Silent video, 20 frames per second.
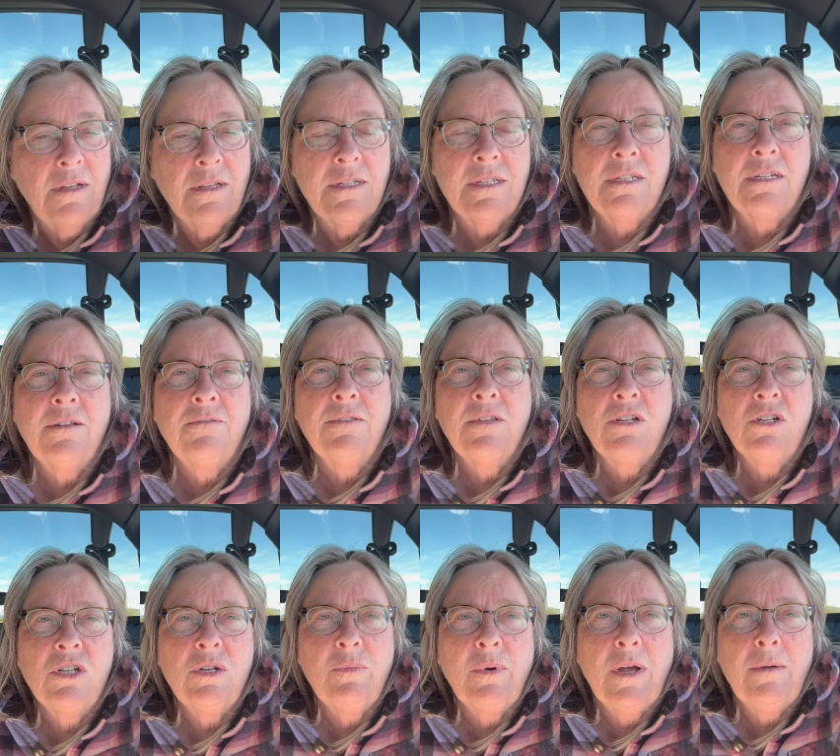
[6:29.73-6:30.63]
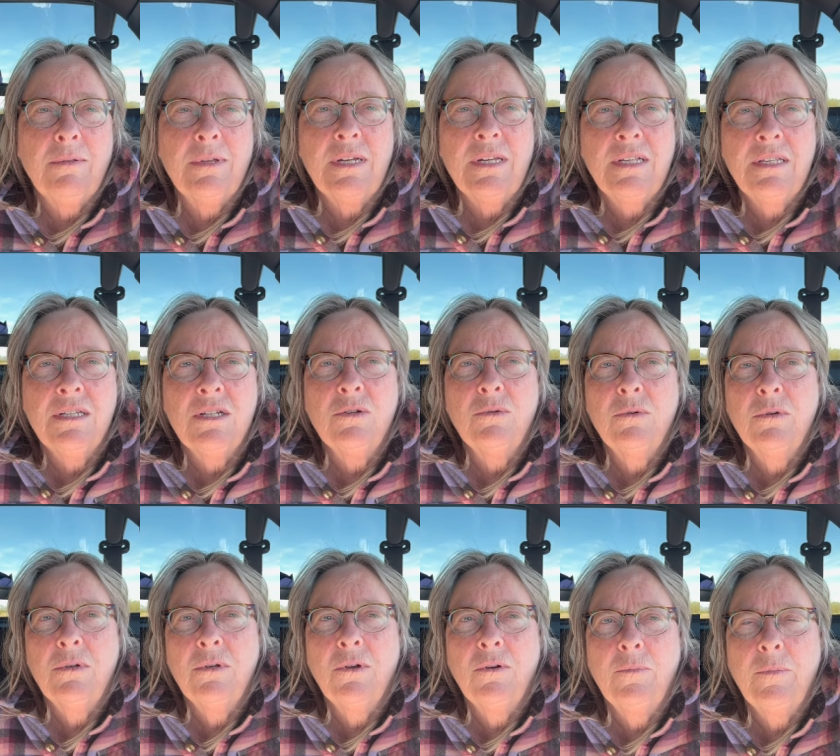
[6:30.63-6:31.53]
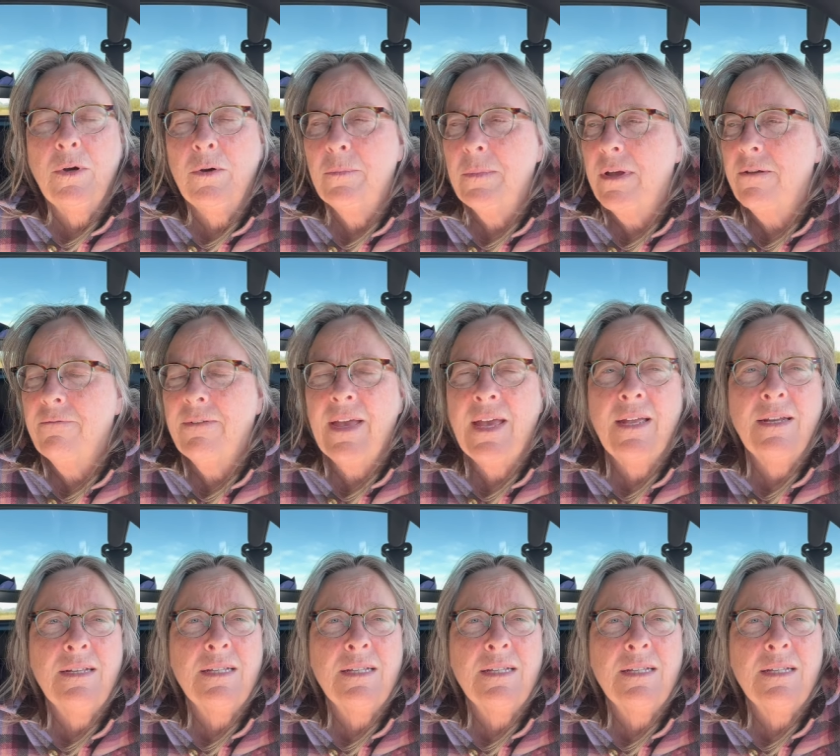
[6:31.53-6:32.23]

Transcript: the stuff that she probably needs to know about my van,